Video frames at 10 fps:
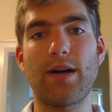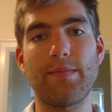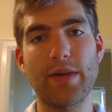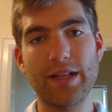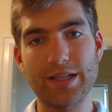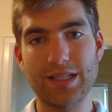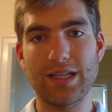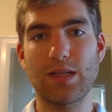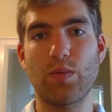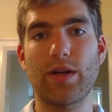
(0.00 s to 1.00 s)
At least
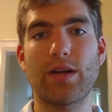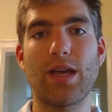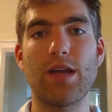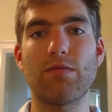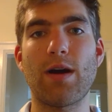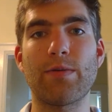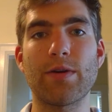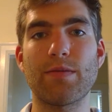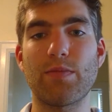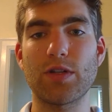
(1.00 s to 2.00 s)
this is what Kate
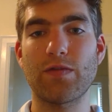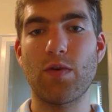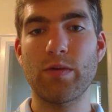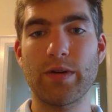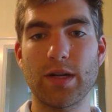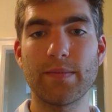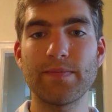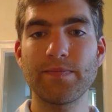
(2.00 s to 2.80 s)
Raworth puts forward.